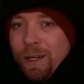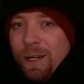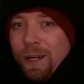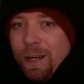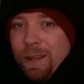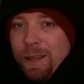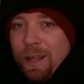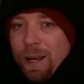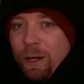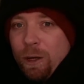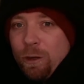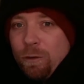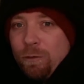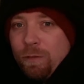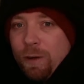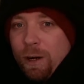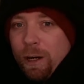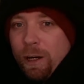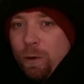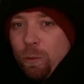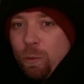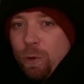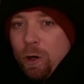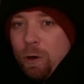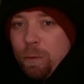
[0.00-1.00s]
And that could
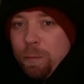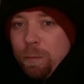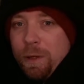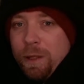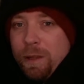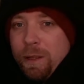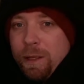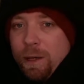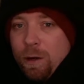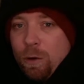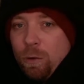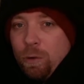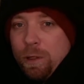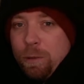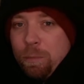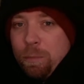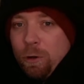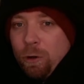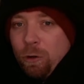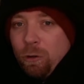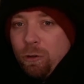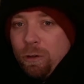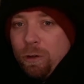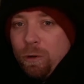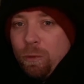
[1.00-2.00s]
very well be the only
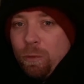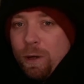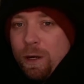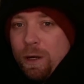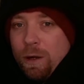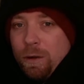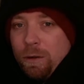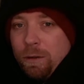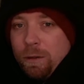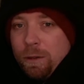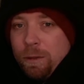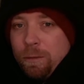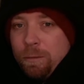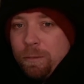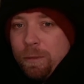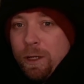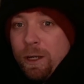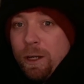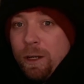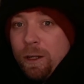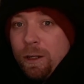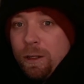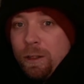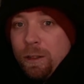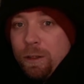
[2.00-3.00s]
person around.
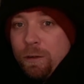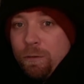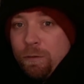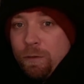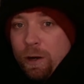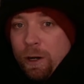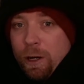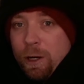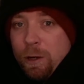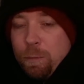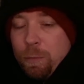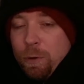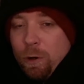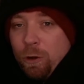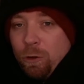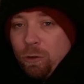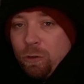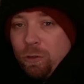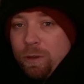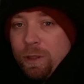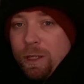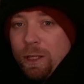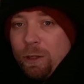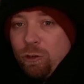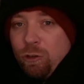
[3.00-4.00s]
The very
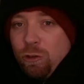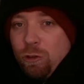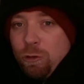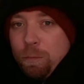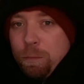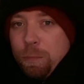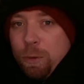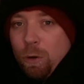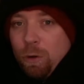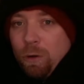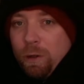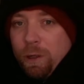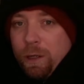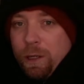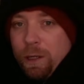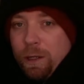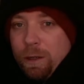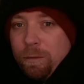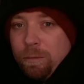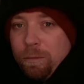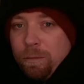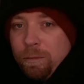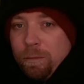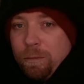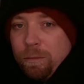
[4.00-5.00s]
person that you
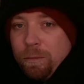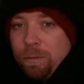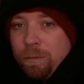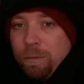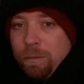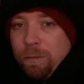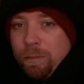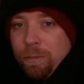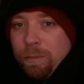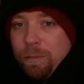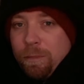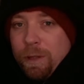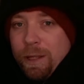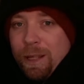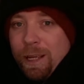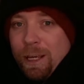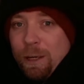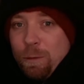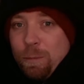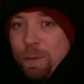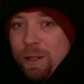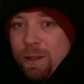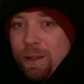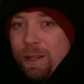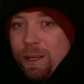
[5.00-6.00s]
bullied. And they
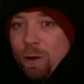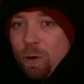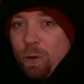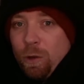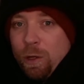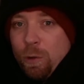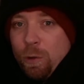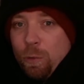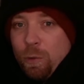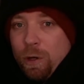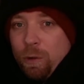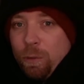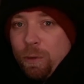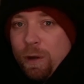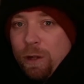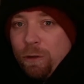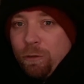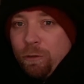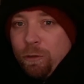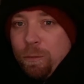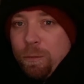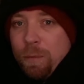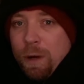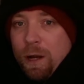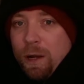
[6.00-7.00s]
could be the only one
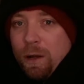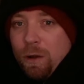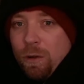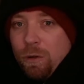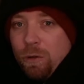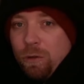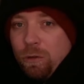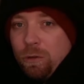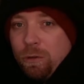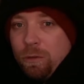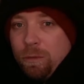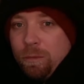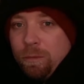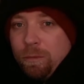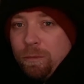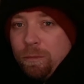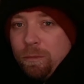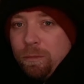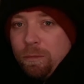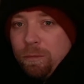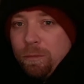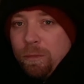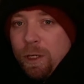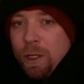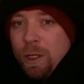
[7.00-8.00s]
around for miles.
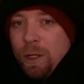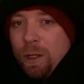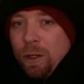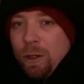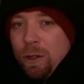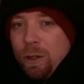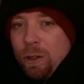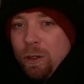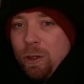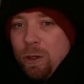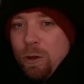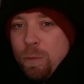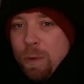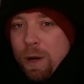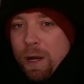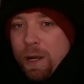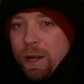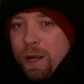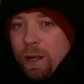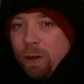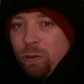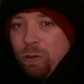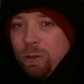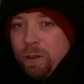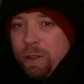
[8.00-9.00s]
You
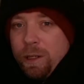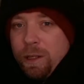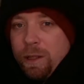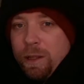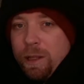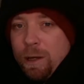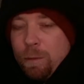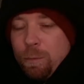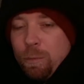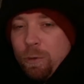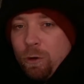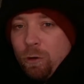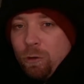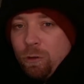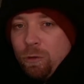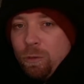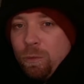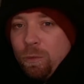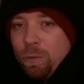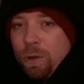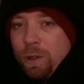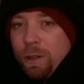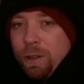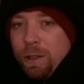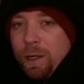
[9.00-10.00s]
might actually need that
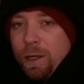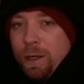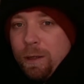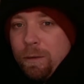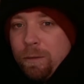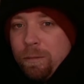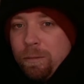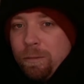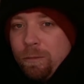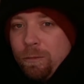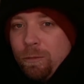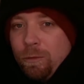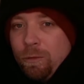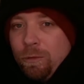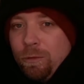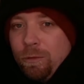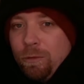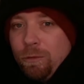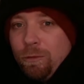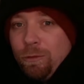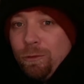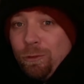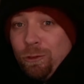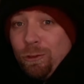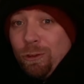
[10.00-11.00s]
person one day.
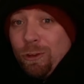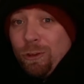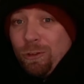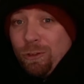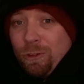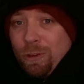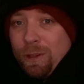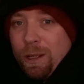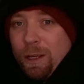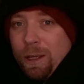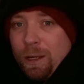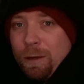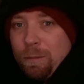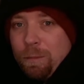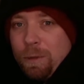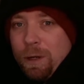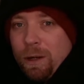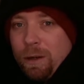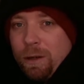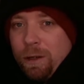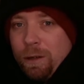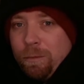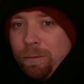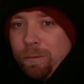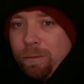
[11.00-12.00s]
Just think
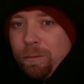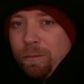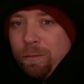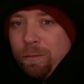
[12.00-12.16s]
about it.